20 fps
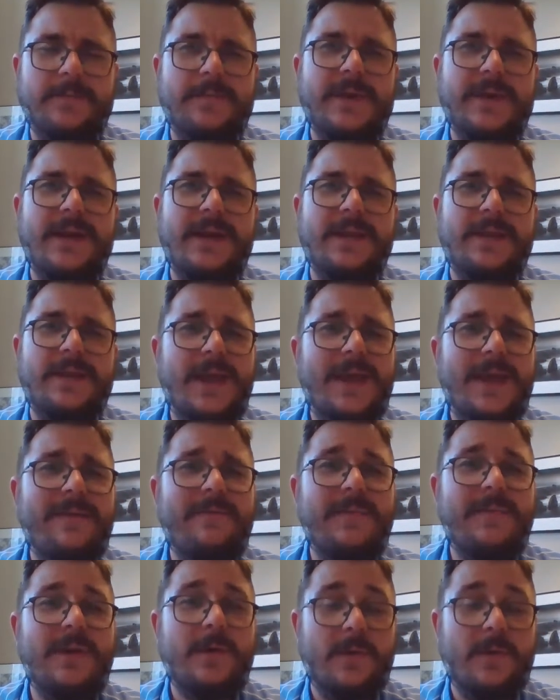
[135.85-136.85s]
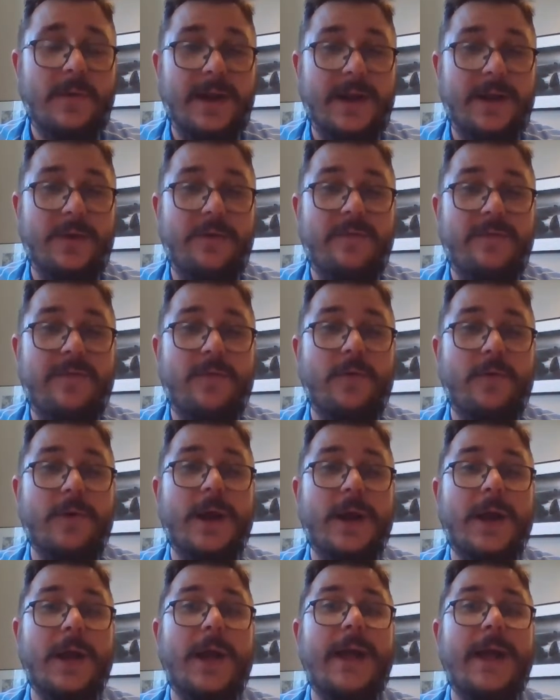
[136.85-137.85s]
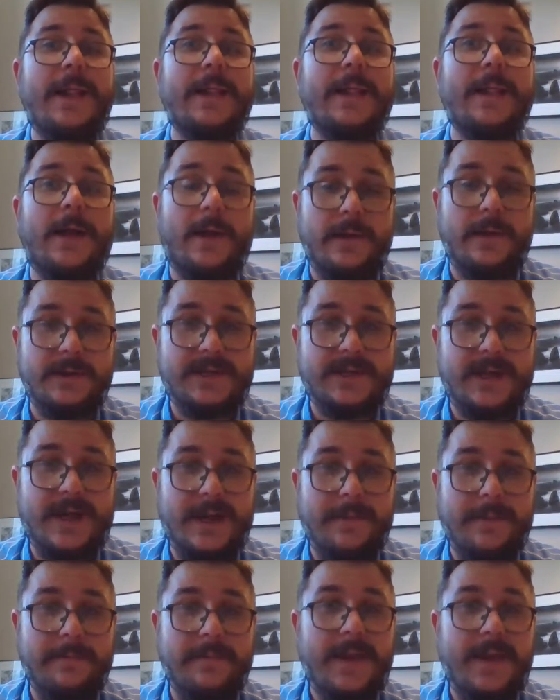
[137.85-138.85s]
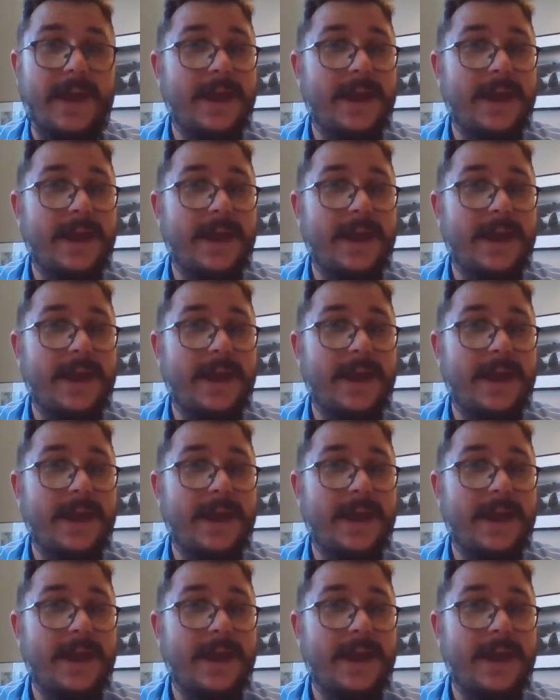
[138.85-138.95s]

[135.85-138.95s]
but they have been around for a long time